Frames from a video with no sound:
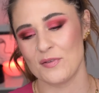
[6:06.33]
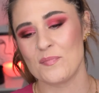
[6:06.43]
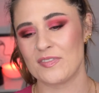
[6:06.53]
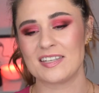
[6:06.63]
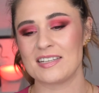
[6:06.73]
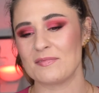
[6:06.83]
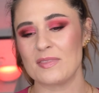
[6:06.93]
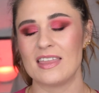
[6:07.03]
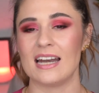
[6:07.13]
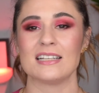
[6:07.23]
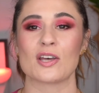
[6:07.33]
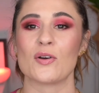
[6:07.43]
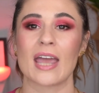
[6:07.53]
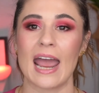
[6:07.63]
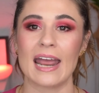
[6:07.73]
that it's
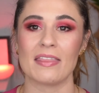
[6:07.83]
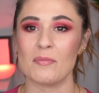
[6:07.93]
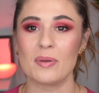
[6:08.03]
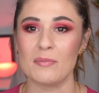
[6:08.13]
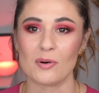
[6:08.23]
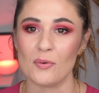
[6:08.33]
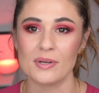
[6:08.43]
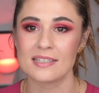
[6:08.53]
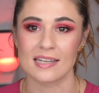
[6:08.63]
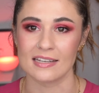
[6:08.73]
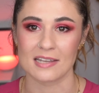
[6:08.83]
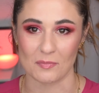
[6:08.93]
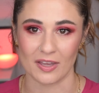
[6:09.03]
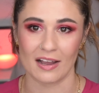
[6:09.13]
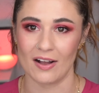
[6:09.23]
okay that people would say
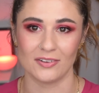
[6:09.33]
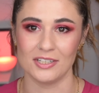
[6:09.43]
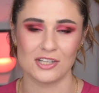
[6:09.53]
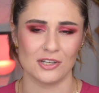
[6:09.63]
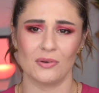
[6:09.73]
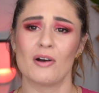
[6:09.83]
something ugly to you.